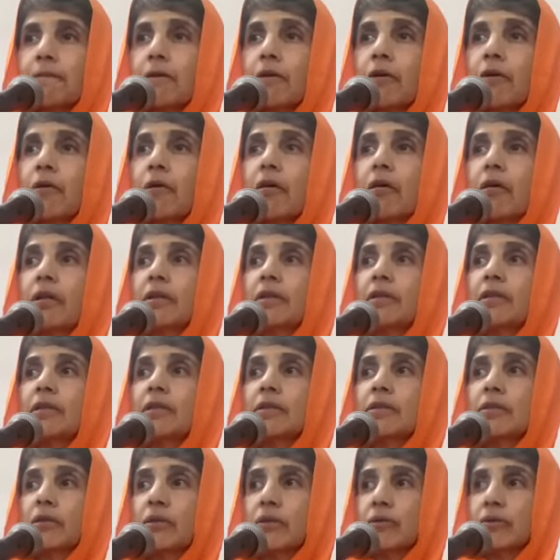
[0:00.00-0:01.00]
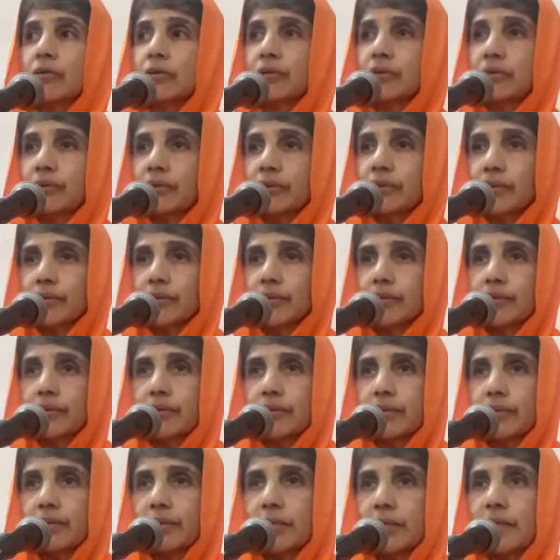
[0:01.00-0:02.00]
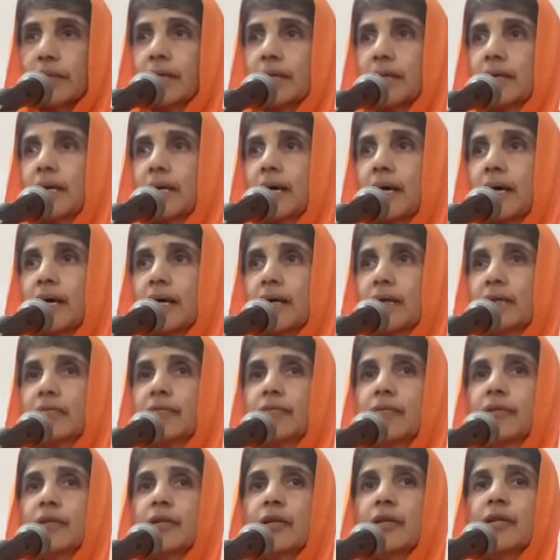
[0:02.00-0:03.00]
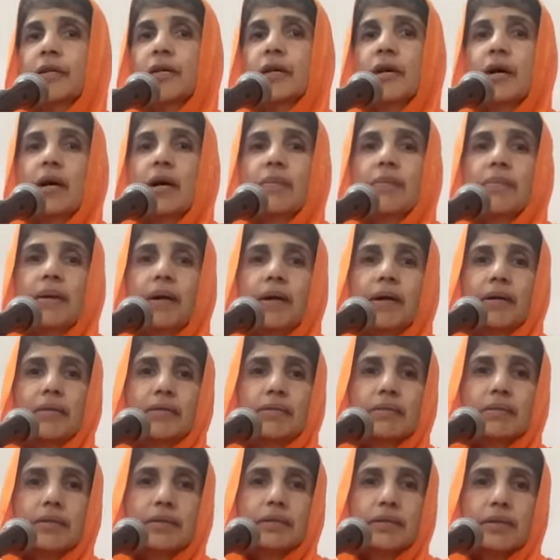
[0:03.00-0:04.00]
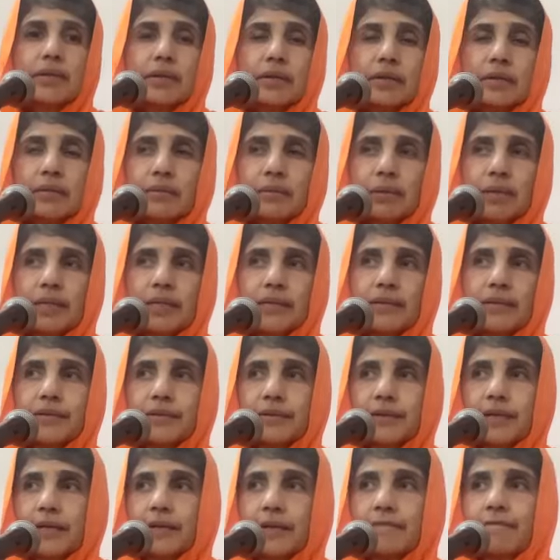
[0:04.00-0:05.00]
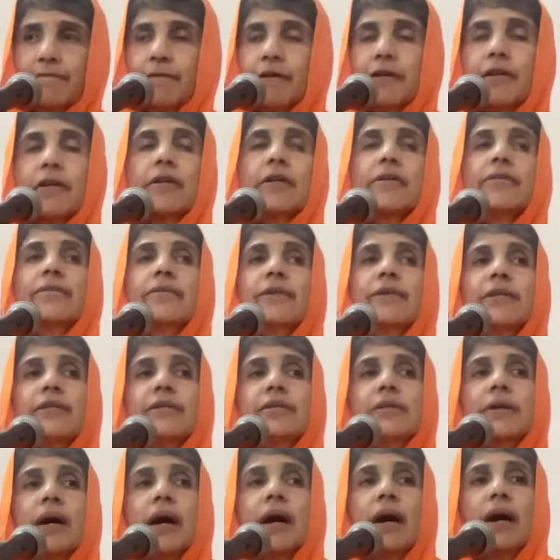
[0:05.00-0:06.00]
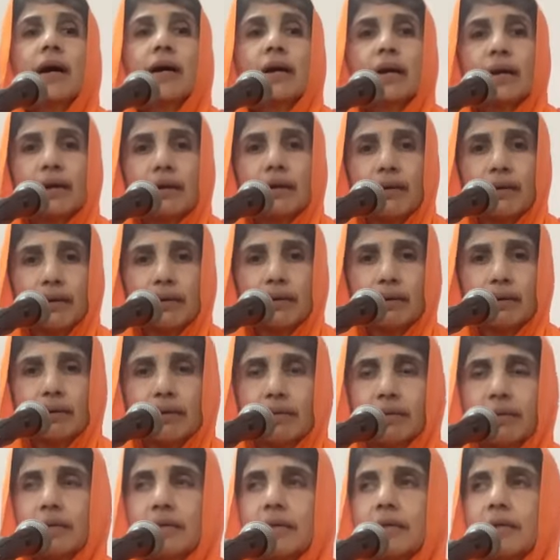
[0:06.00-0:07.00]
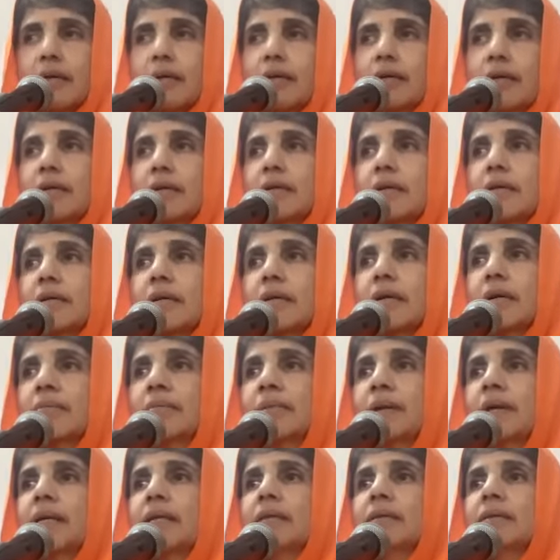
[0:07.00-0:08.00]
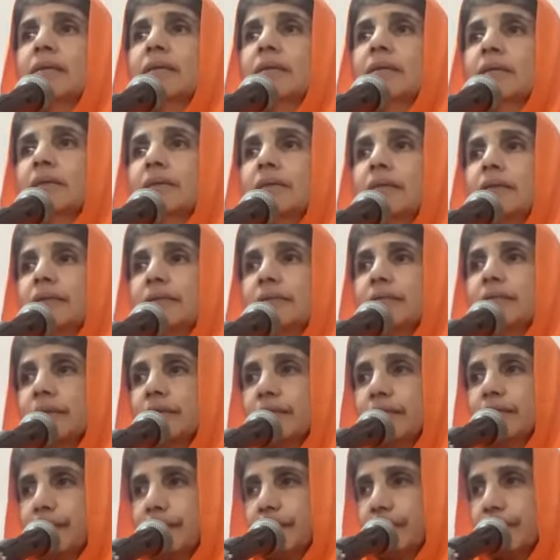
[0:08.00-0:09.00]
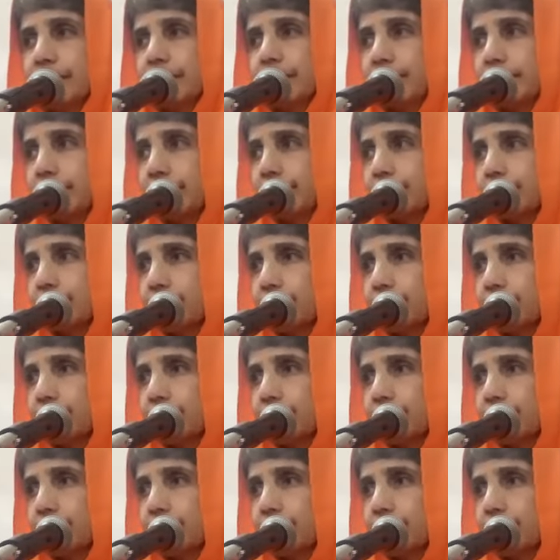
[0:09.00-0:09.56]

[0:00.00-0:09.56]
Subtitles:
All the notions that I have about myself, which are wrong, about the universe,